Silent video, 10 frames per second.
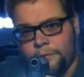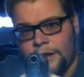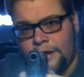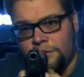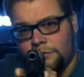
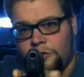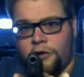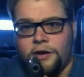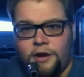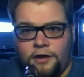Okay,
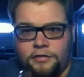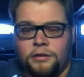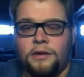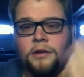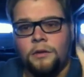turn it off.
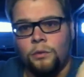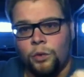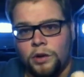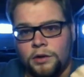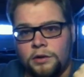
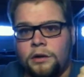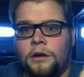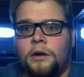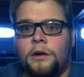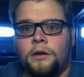1,
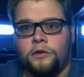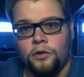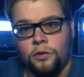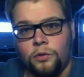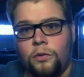
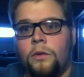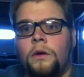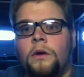2,